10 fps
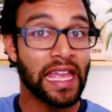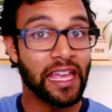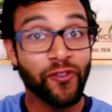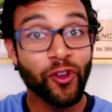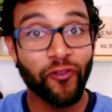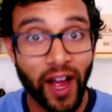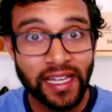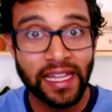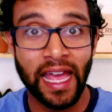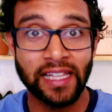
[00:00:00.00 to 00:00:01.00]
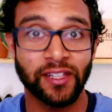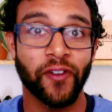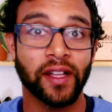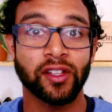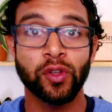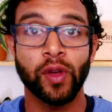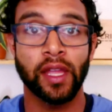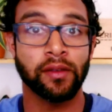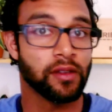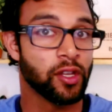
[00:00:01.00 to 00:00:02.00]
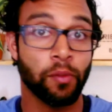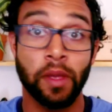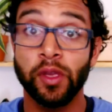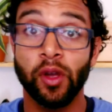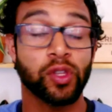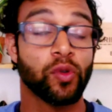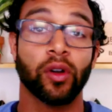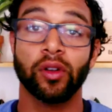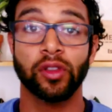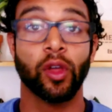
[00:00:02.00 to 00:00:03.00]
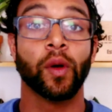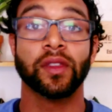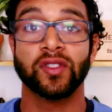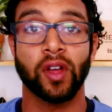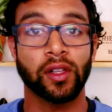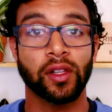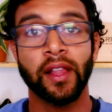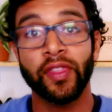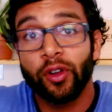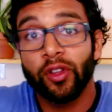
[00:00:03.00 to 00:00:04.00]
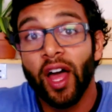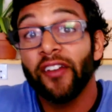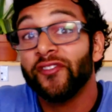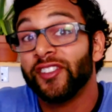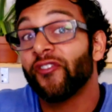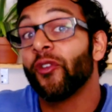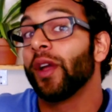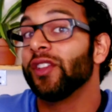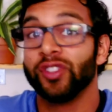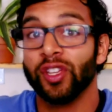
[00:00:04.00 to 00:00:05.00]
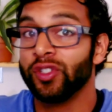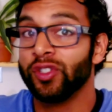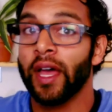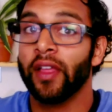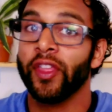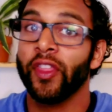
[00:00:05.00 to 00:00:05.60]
If you're finding that it has an effect on you and maybe are you low on salt, there are a lot of different ways you can do that.